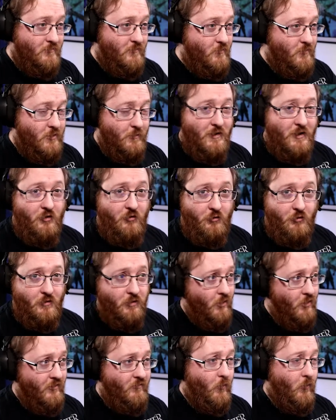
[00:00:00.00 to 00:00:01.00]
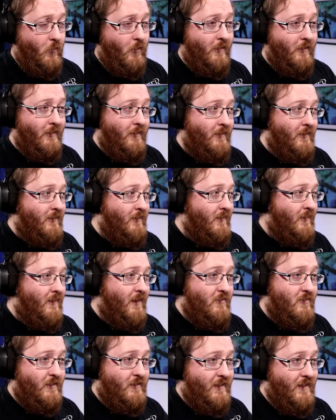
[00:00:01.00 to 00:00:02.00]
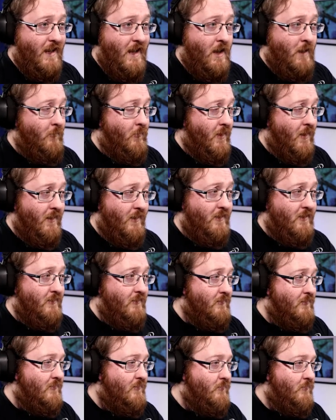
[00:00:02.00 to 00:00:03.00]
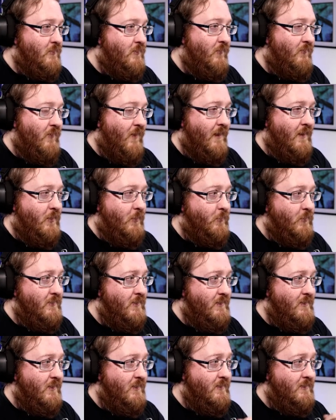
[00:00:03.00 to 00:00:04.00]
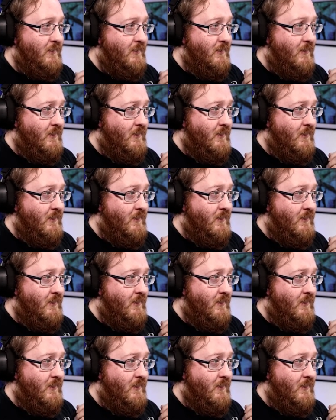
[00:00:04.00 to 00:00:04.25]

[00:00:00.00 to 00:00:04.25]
something you look for in the DM and defender positions.